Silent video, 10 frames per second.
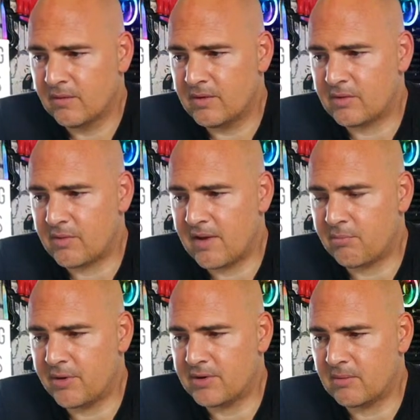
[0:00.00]
If it's the
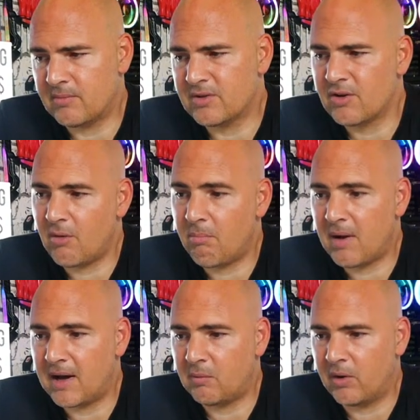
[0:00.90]
Wraith Prism, it's not a
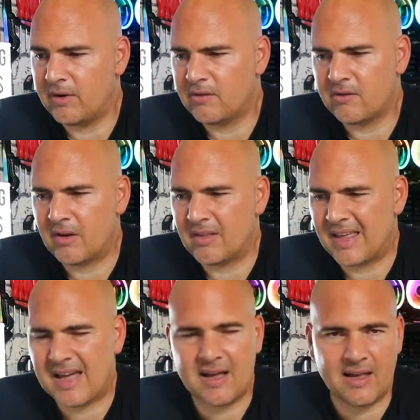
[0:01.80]
bad one. It's just that
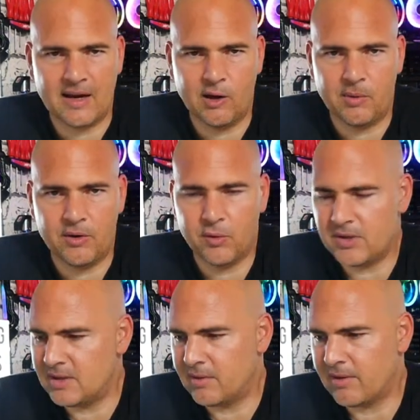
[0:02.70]
they can get a little bit
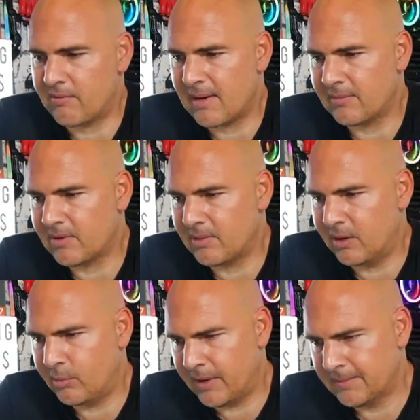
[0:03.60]
noisy when they're ramped up a
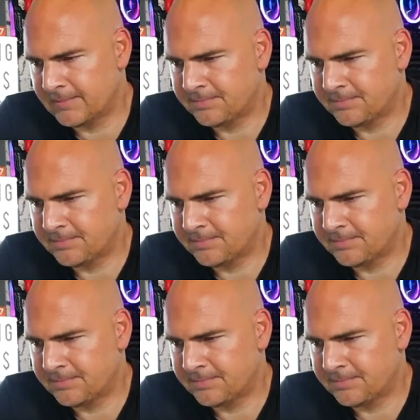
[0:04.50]
little bit.